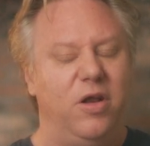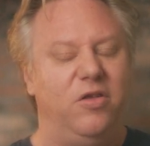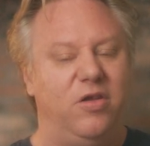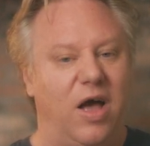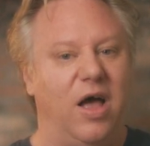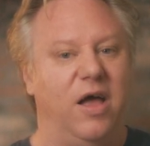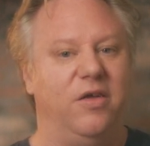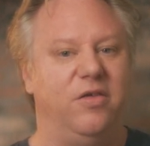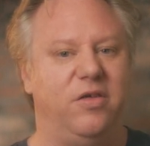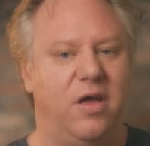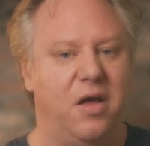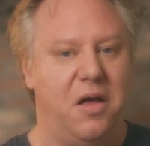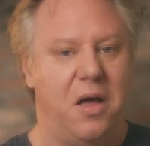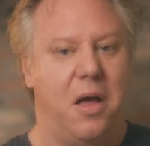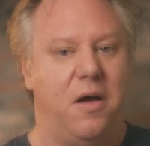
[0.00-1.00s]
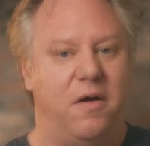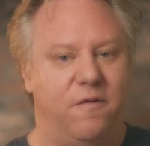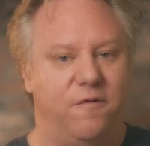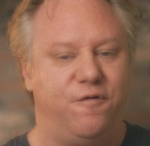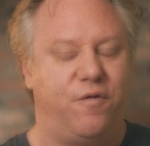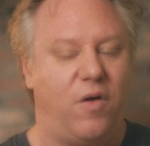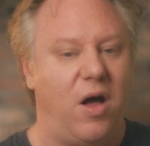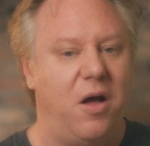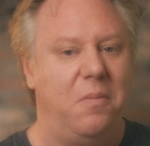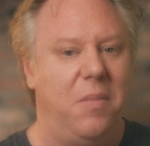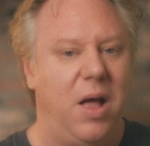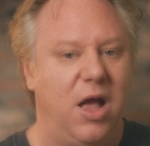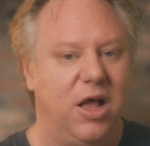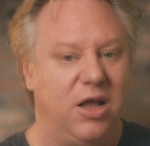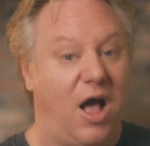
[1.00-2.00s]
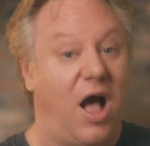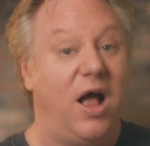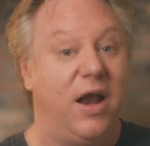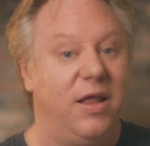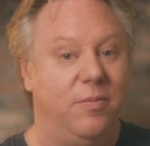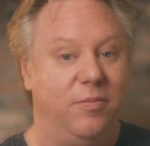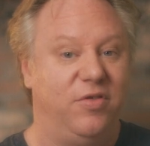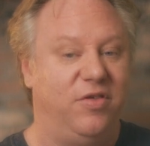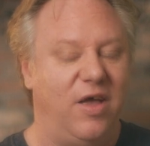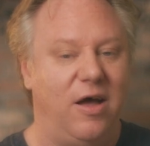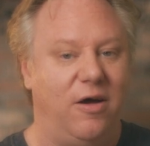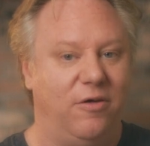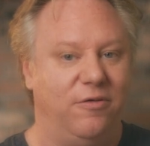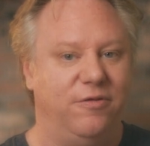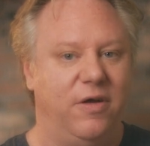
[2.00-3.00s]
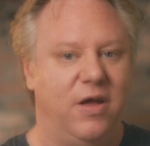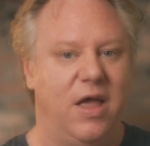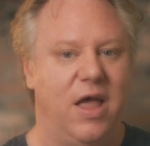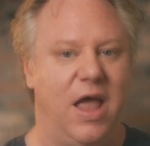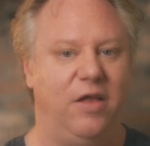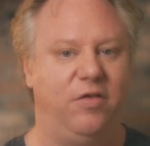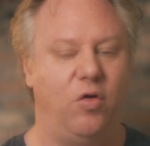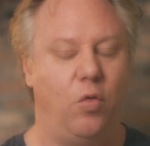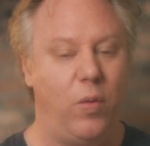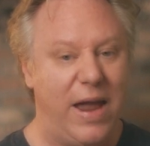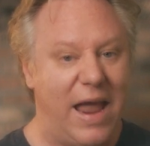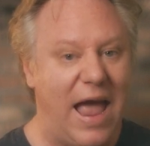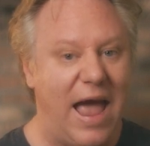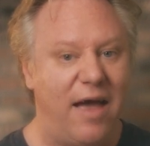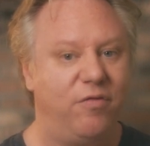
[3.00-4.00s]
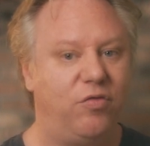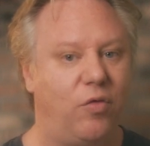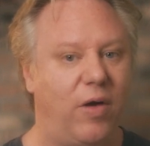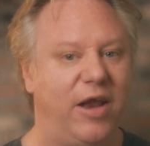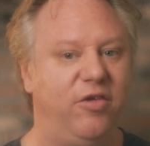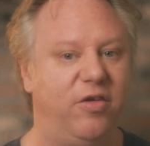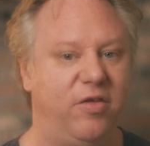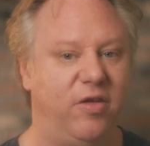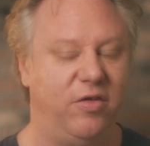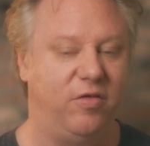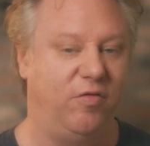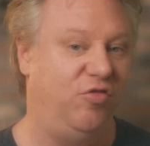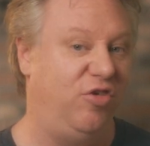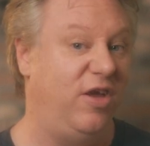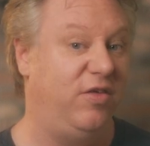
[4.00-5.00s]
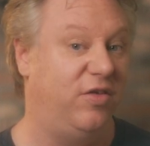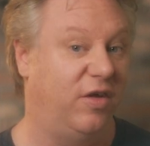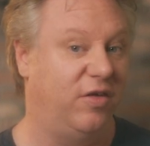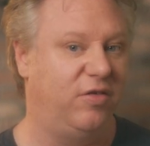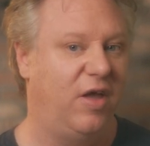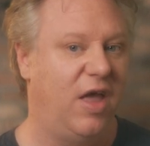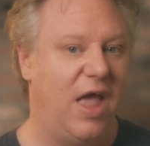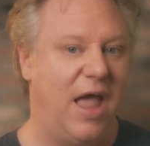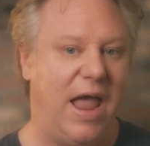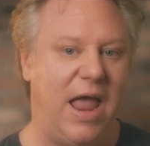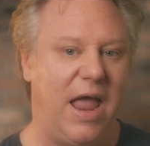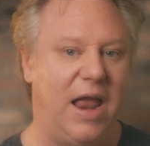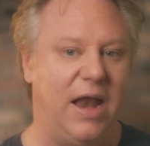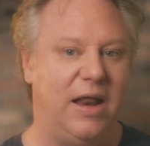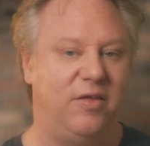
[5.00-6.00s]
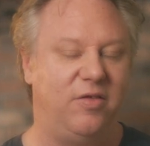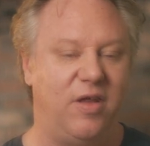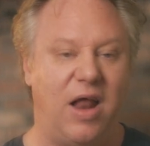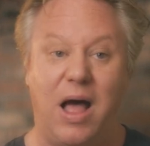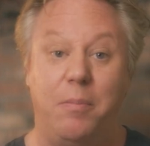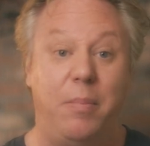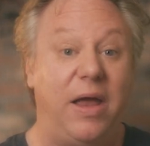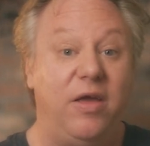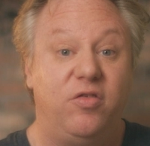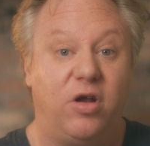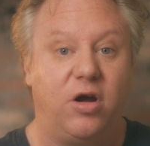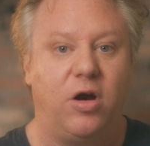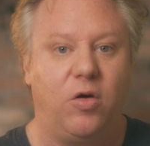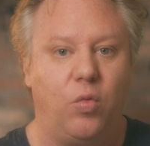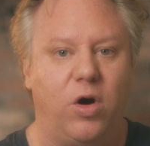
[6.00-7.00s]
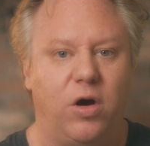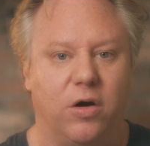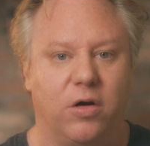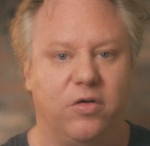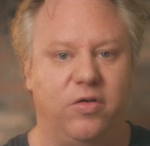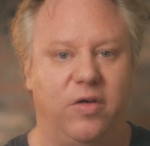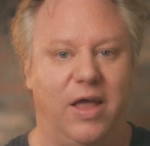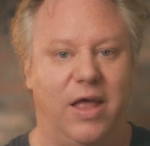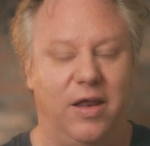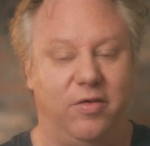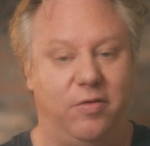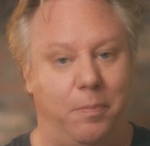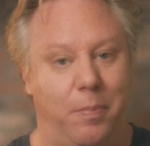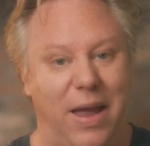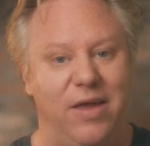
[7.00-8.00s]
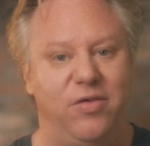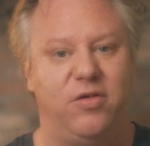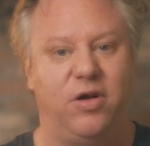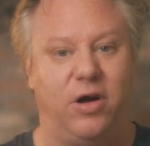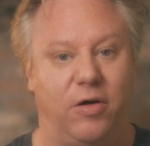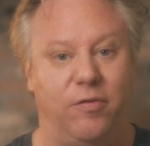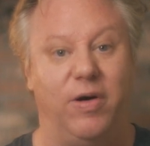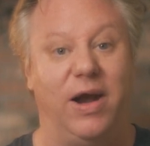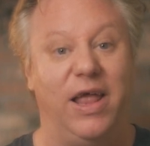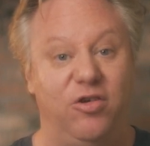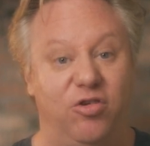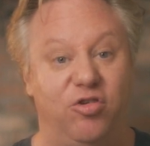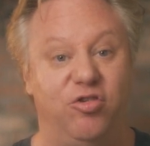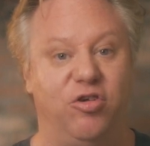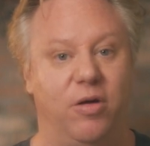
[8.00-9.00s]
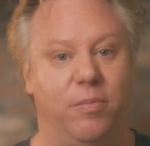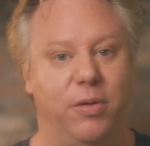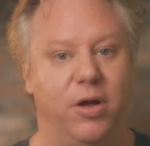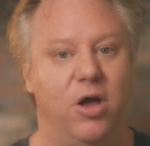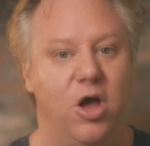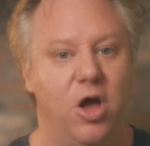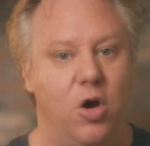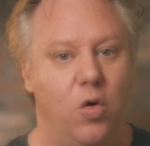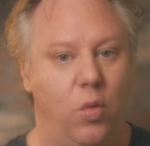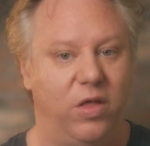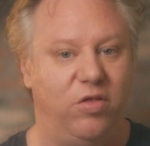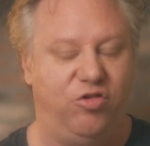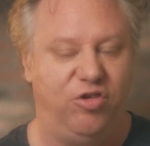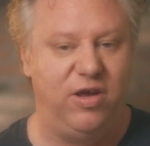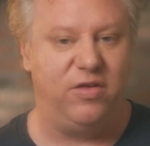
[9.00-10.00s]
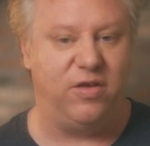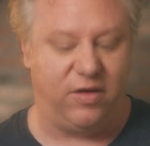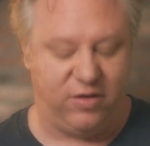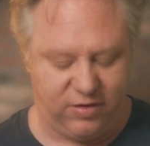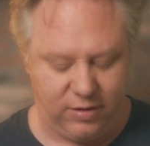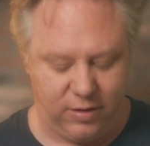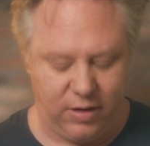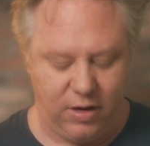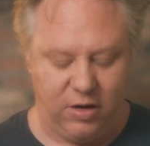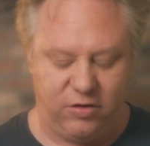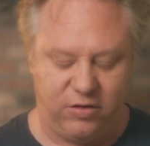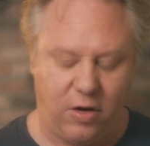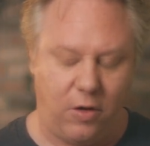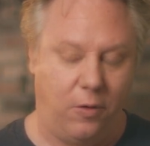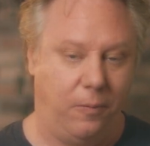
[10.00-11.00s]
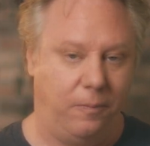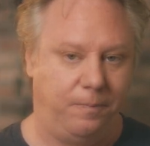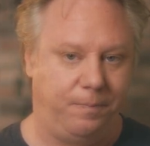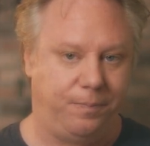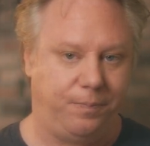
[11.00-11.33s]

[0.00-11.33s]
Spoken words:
to us from God himself. And so we have the righteousness of Jesus, and it's not based on our works. It is based on our relationship with Jesus. So